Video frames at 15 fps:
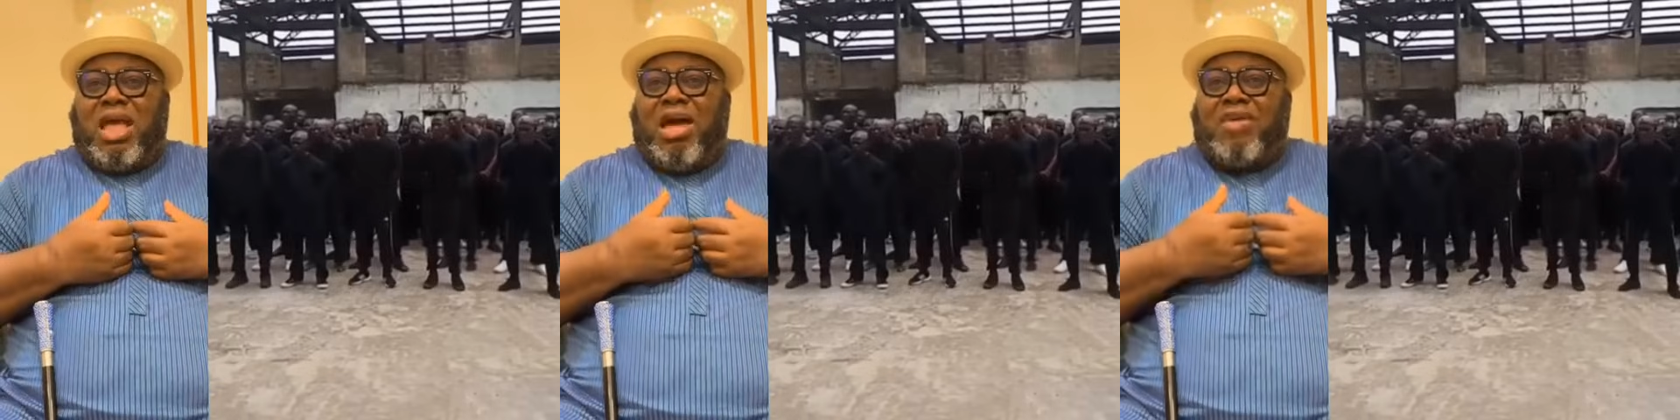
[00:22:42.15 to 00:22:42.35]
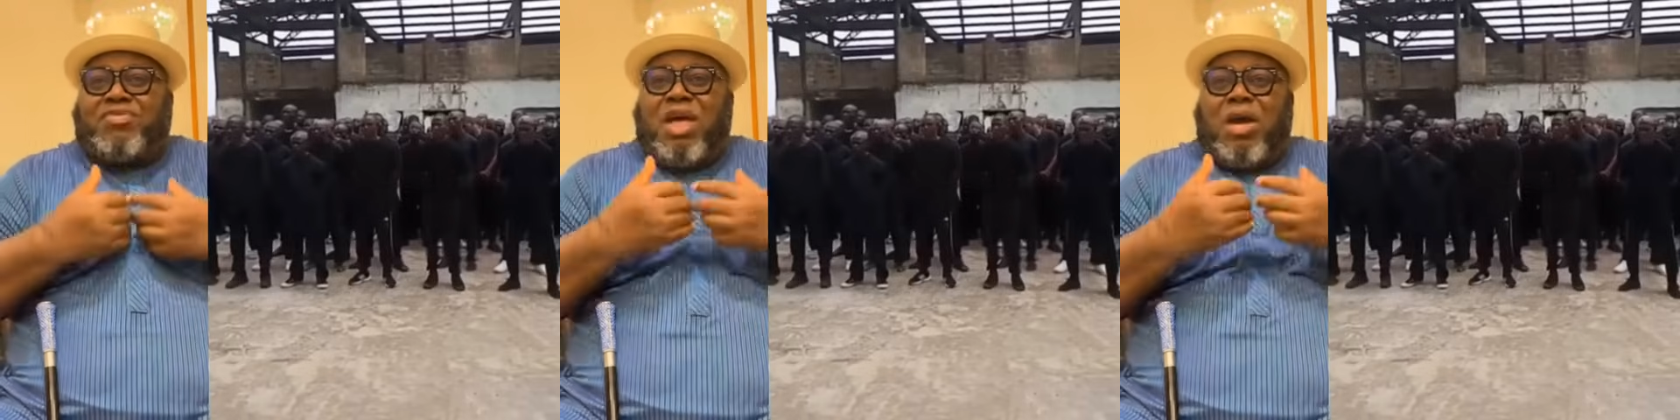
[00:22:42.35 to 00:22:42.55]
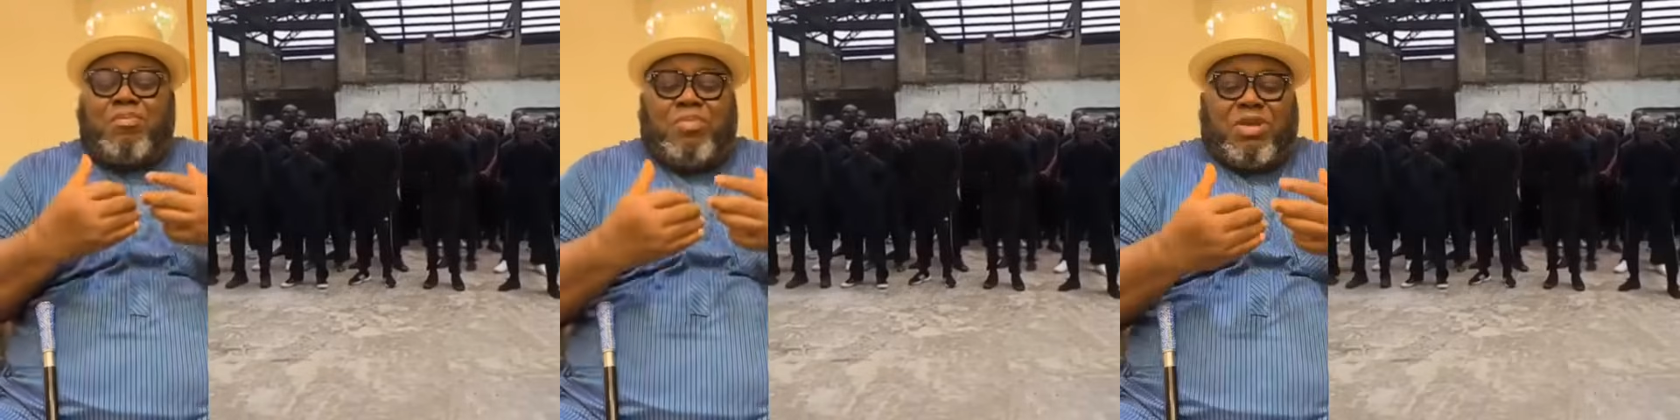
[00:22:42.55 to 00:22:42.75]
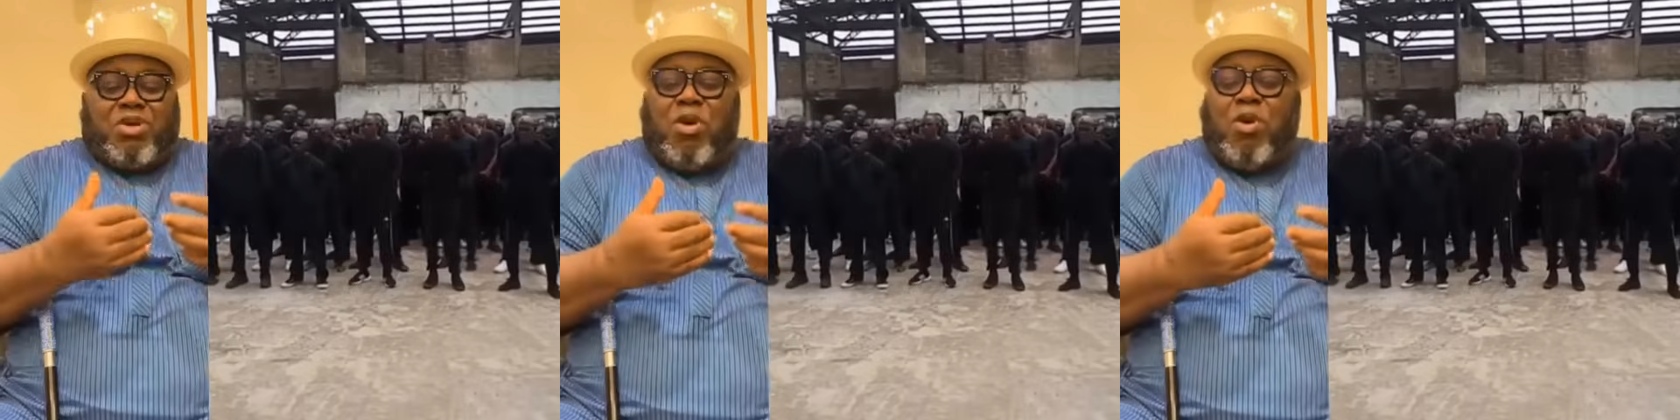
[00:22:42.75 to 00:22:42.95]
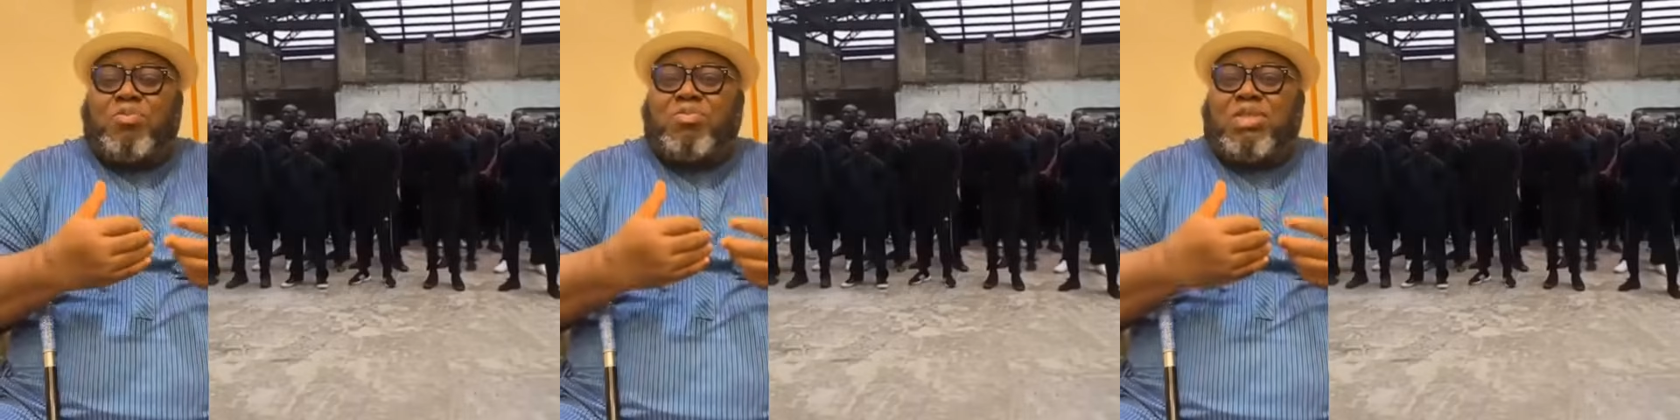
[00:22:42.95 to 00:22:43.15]
have now
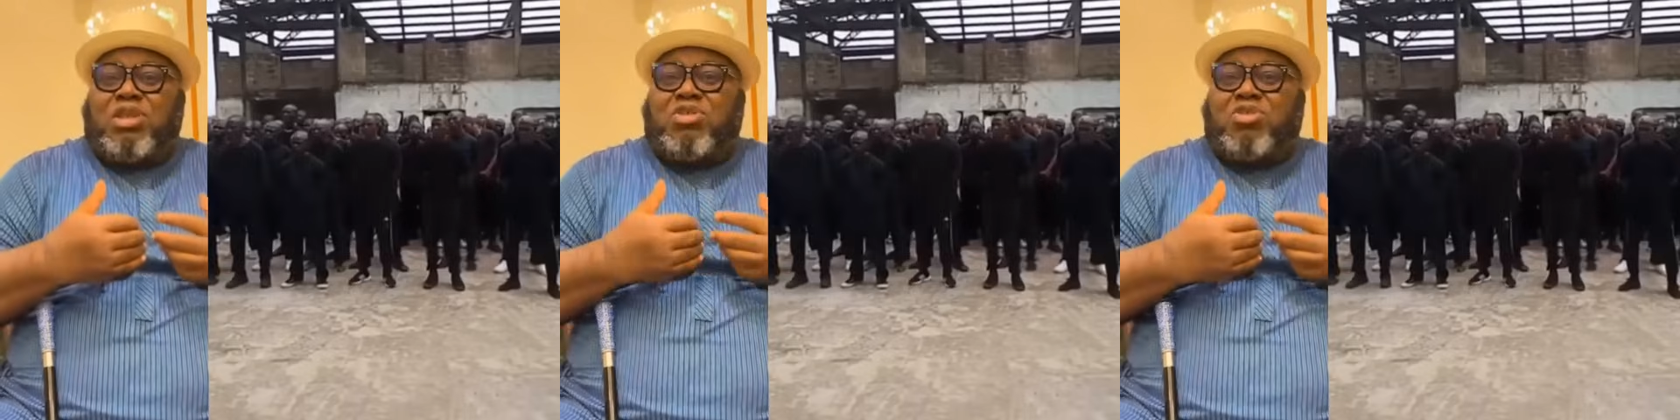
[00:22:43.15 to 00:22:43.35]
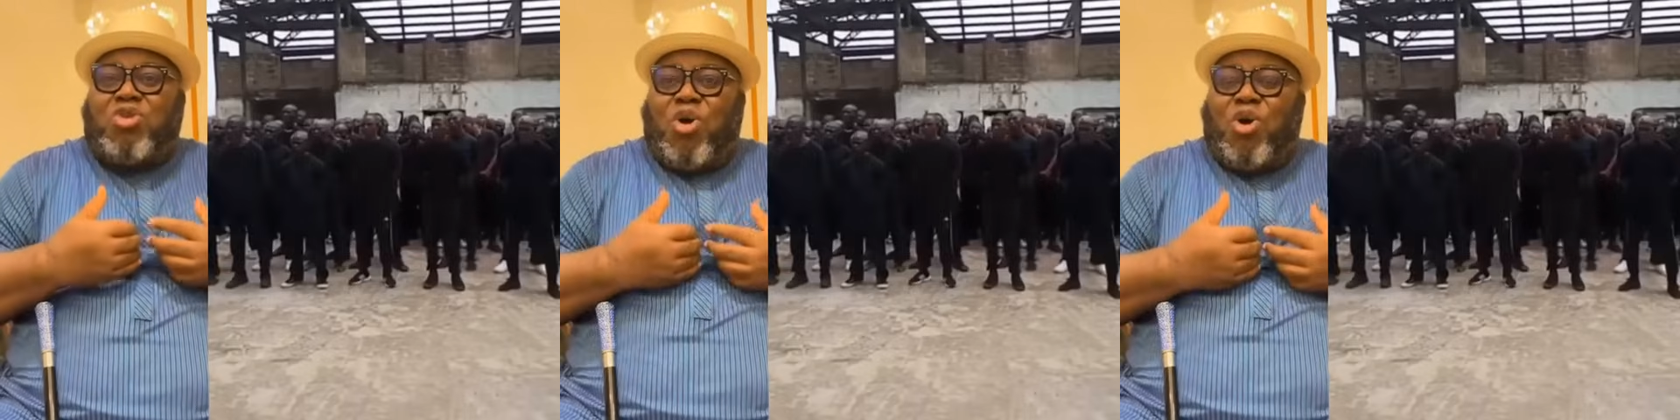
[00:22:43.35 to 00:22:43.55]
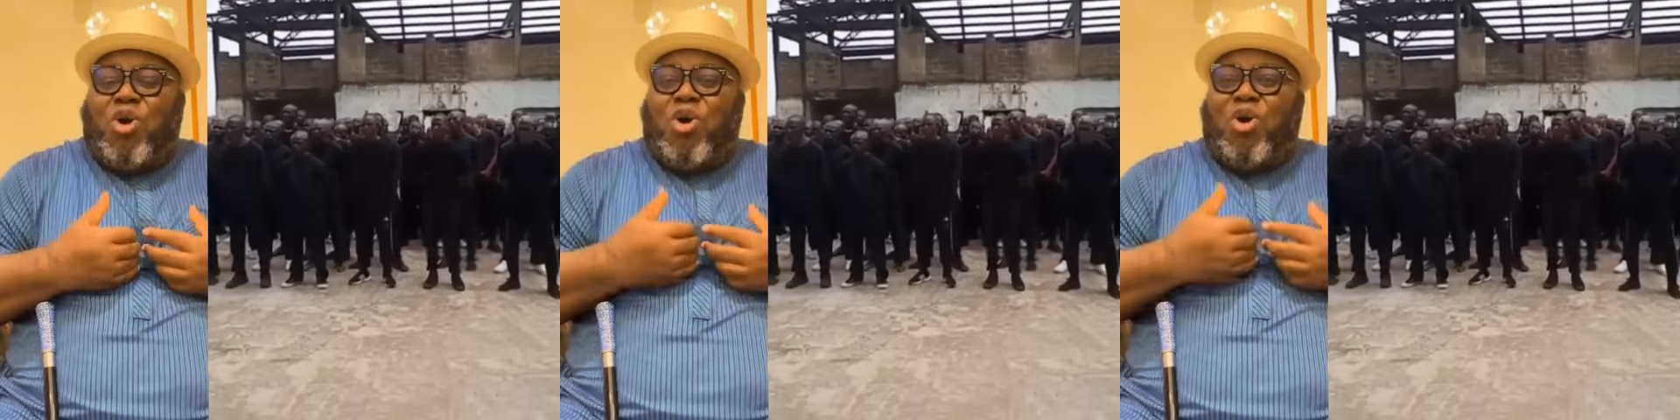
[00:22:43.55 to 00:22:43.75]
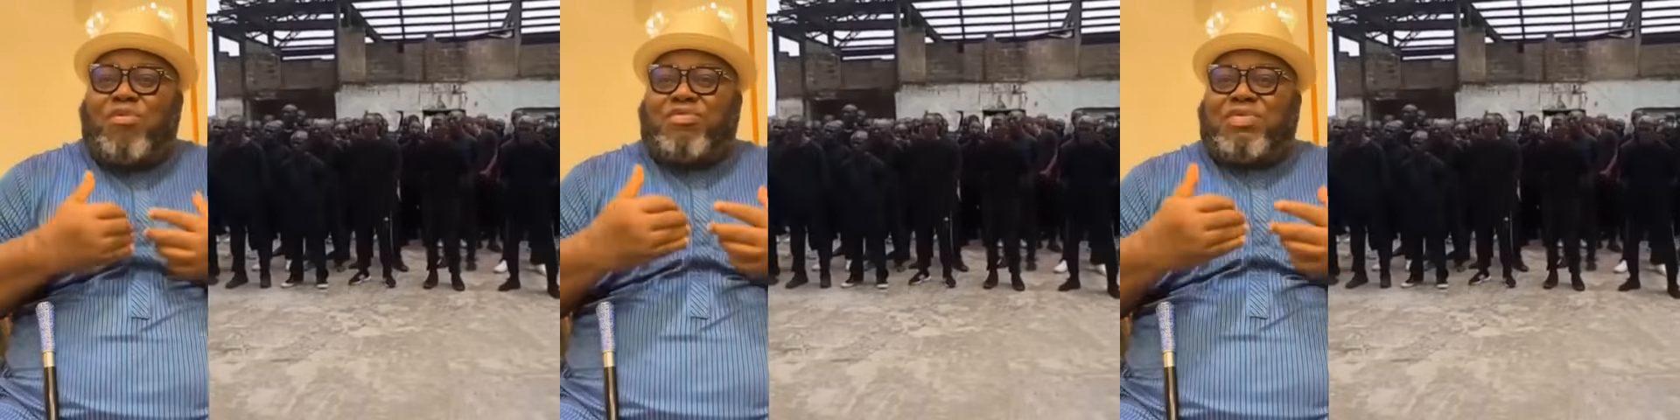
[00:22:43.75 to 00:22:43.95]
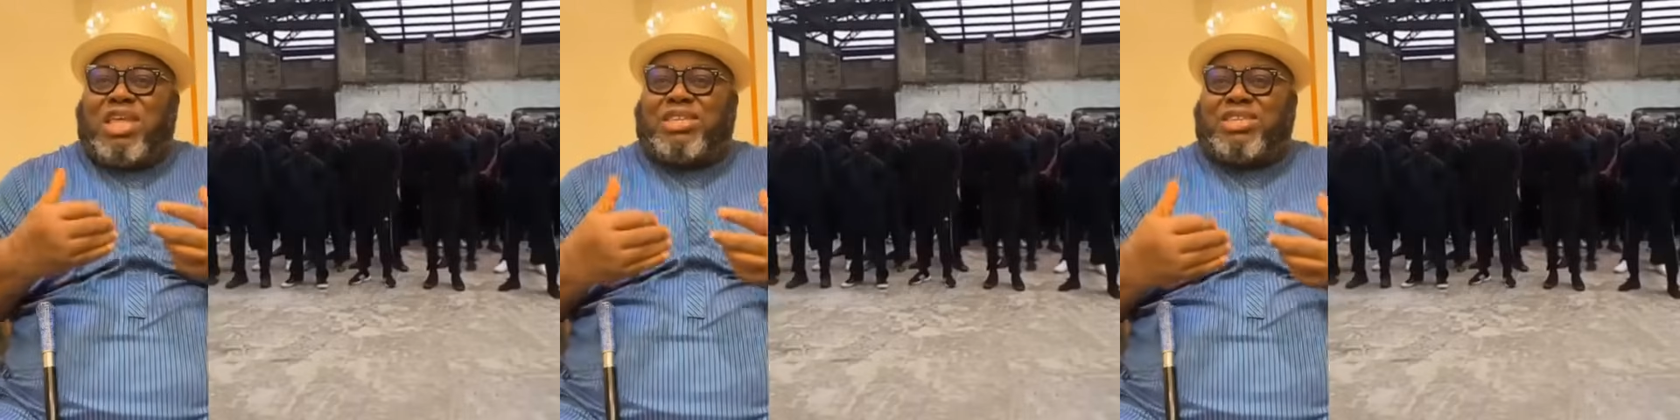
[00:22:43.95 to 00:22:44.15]
become the law
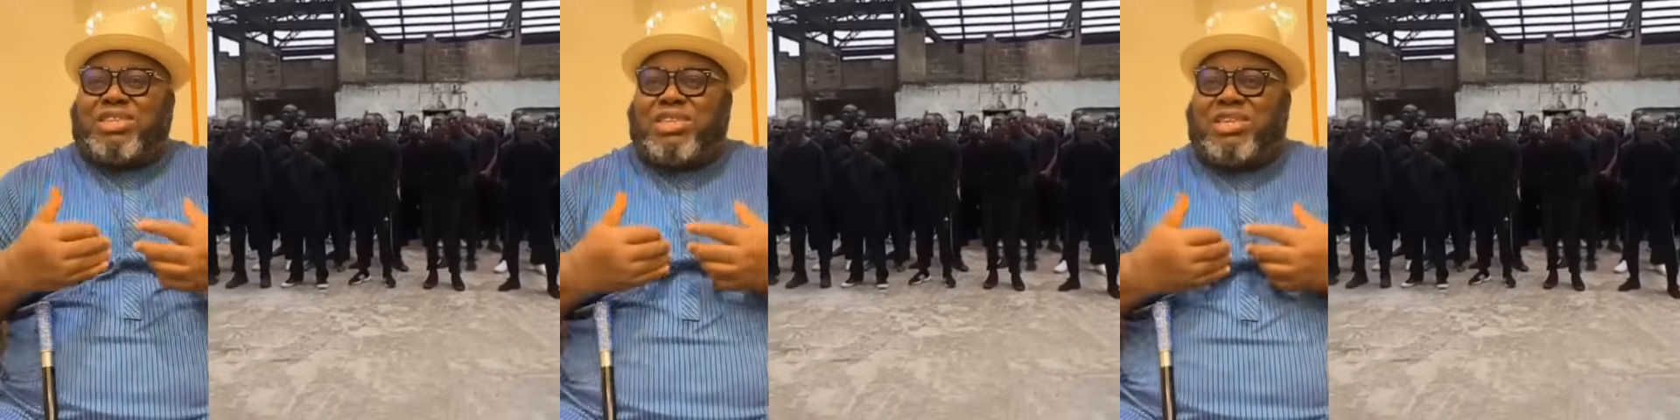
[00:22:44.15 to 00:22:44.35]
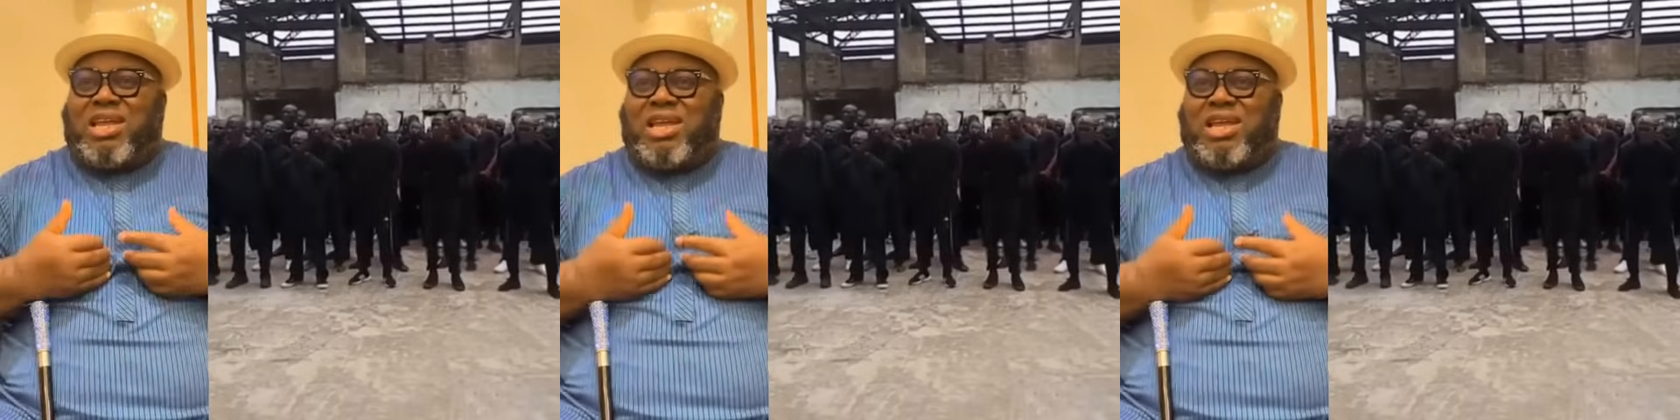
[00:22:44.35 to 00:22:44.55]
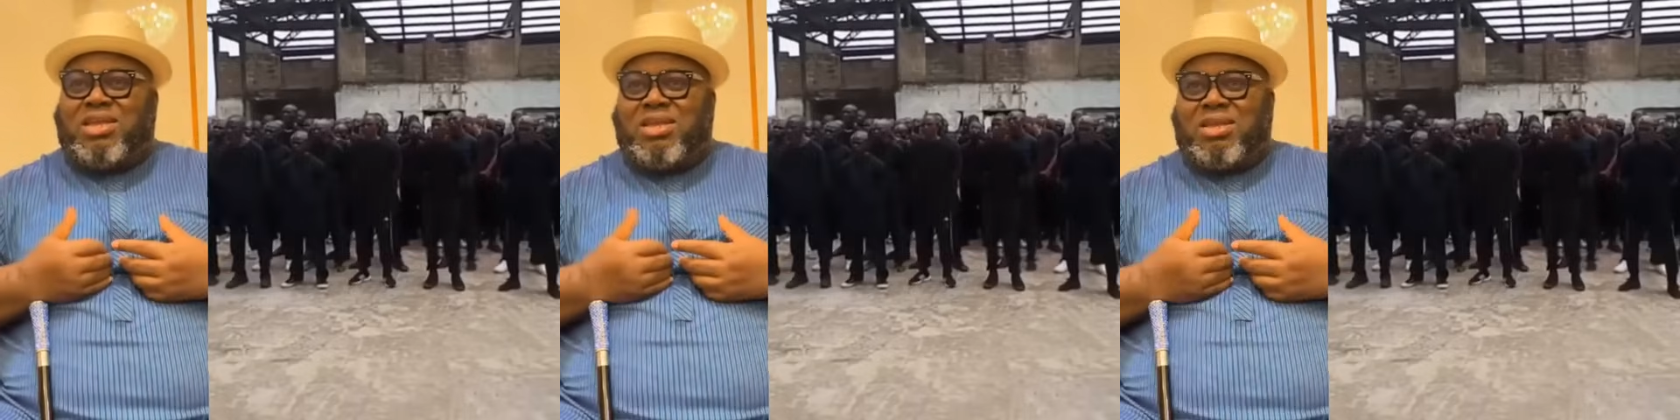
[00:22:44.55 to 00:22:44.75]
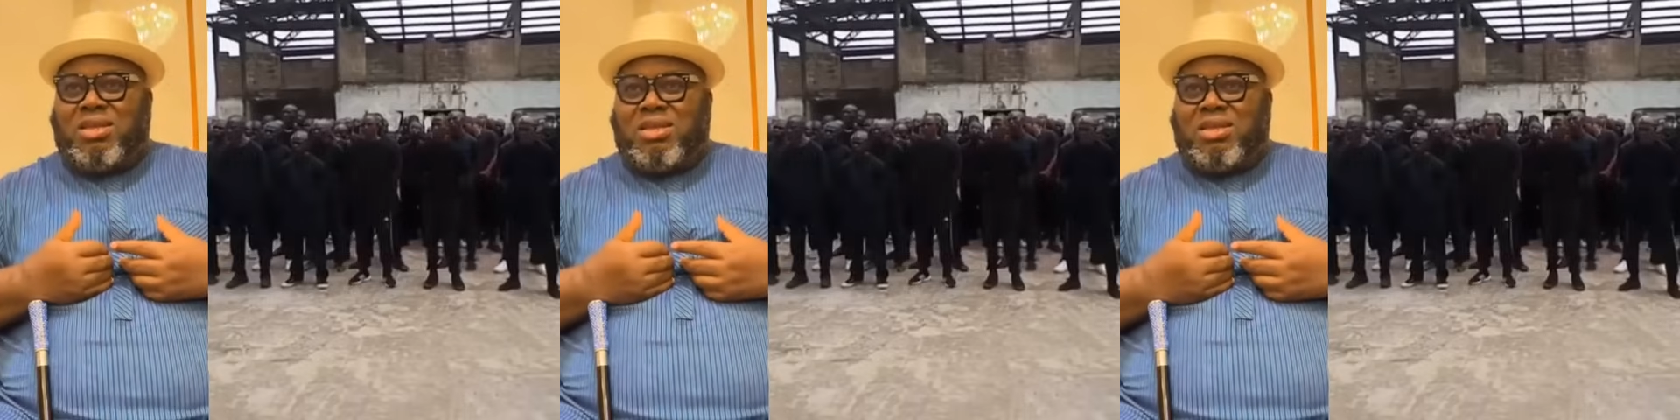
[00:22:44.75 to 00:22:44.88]
of Nigeria.